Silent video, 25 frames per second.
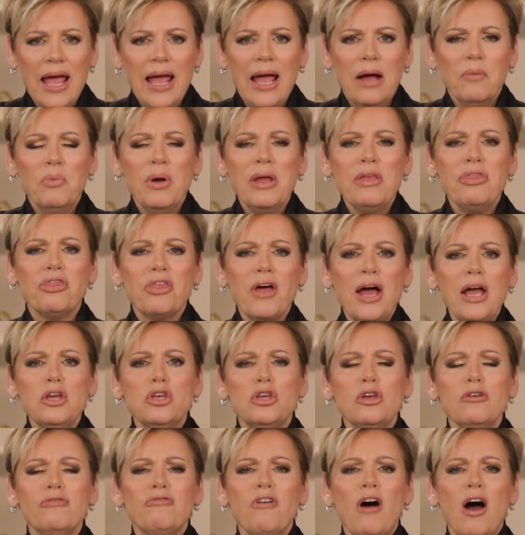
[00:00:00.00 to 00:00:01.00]
And we
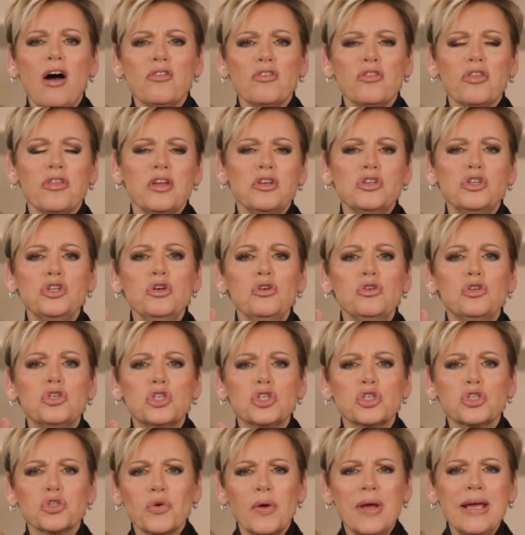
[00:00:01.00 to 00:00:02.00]
thank you, Father, that you
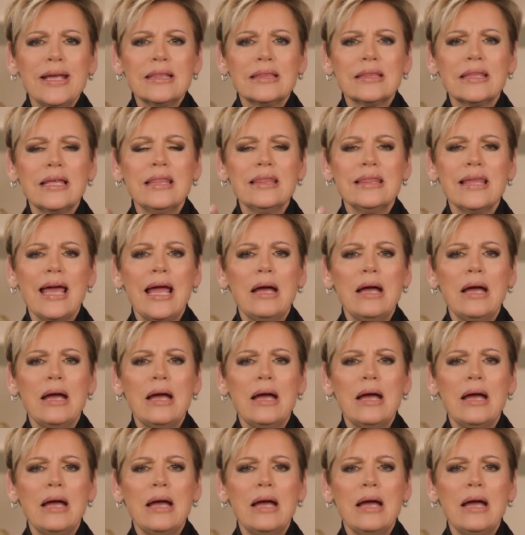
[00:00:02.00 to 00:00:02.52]
strengthen